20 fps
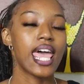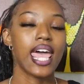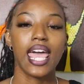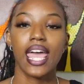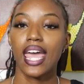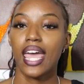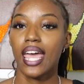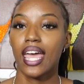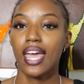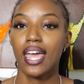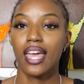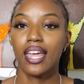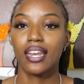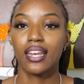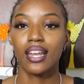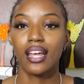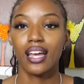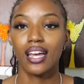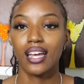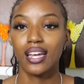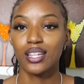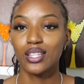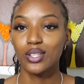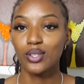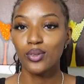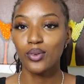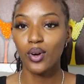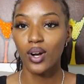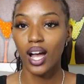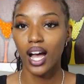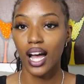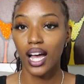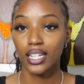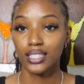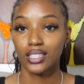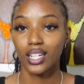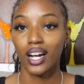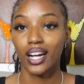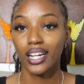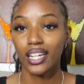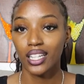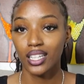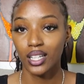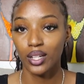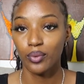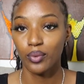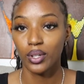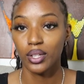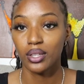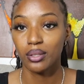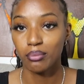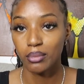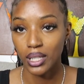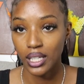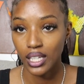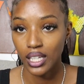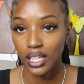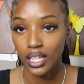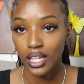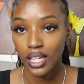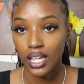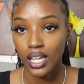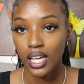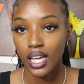and you guys are healing with me